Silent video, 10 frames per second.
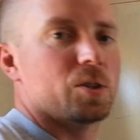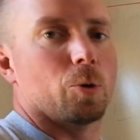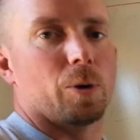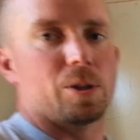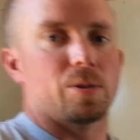
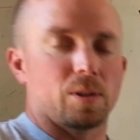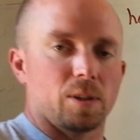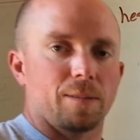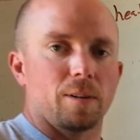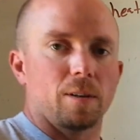So when you
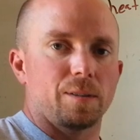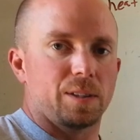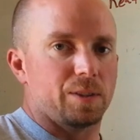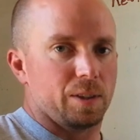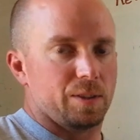deliver
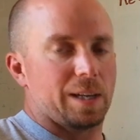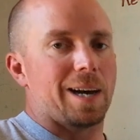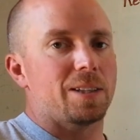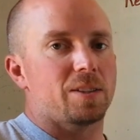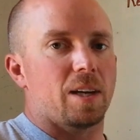these things, they
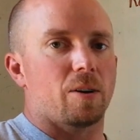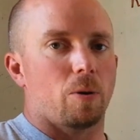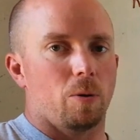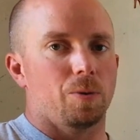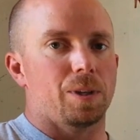got to stay
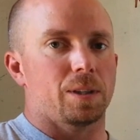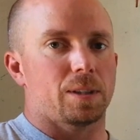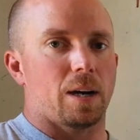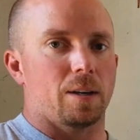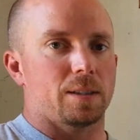cold the
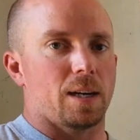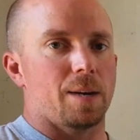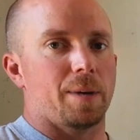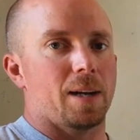entire time.